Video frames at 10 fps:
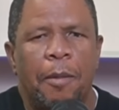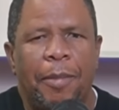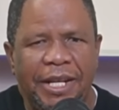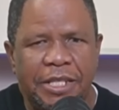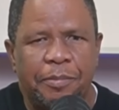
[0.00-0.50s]

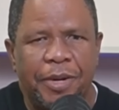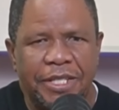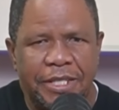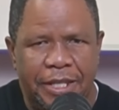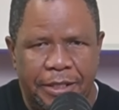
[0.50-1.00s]
Party
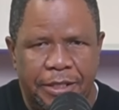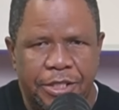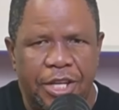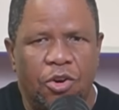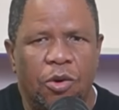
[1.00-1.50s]
President
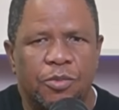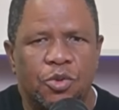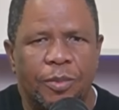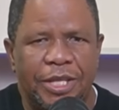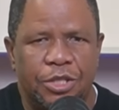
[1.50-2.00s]
Jacob
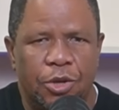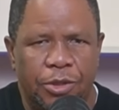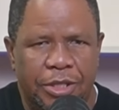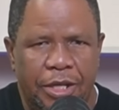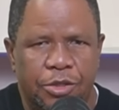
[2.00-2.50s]
Zuma's
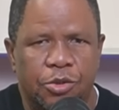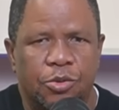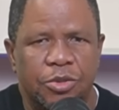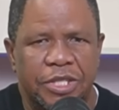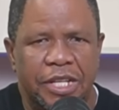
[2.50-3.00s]
daughter,
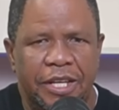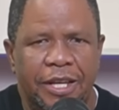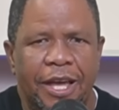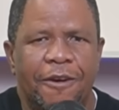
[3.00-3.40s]
Duduzile,